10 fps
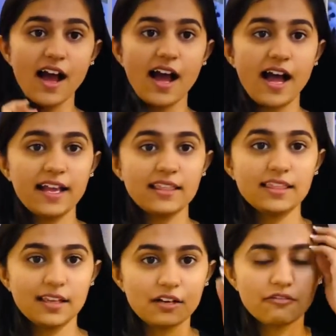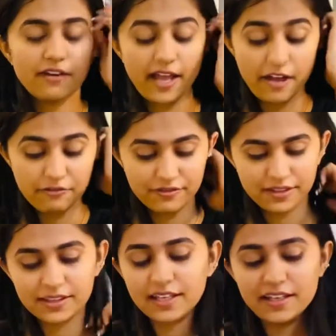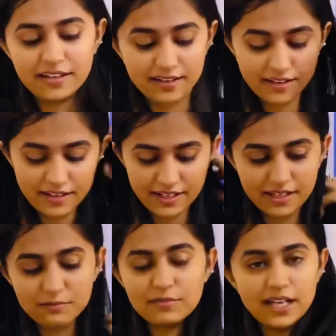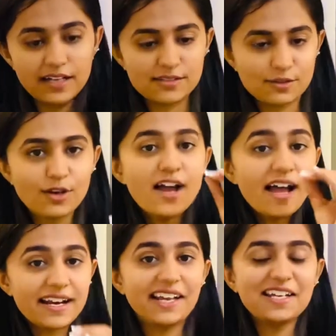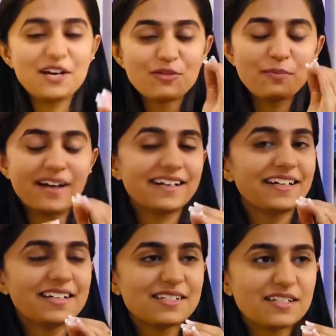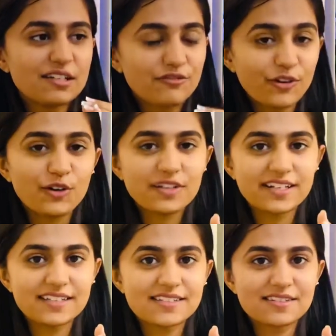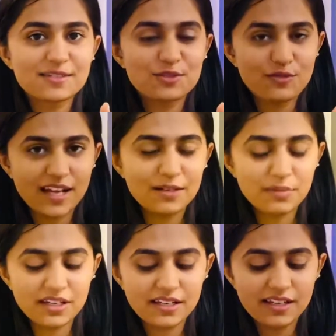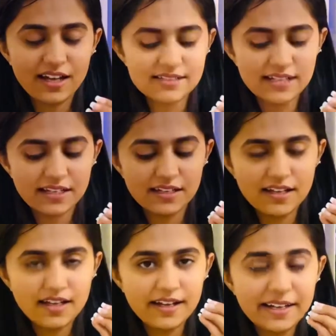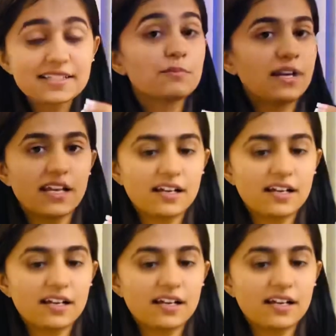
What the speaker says: I love everything in black. So right now my phone is 12 mini. Like, it's in black